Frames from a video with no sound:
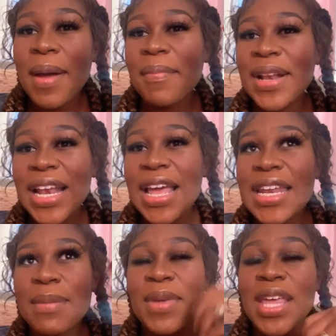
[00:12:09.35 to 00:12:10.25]
glad
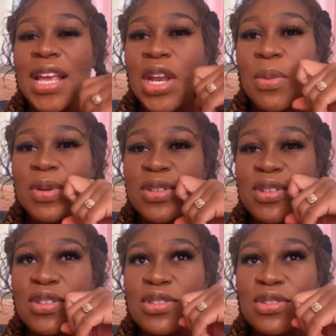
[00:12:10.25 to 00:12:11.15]
I'm getting an
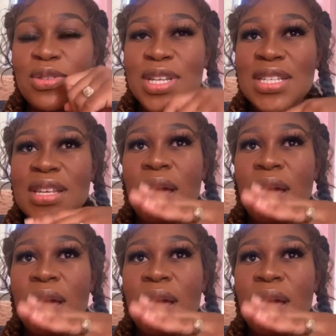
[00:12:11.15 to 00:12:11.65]
opportunity to do this,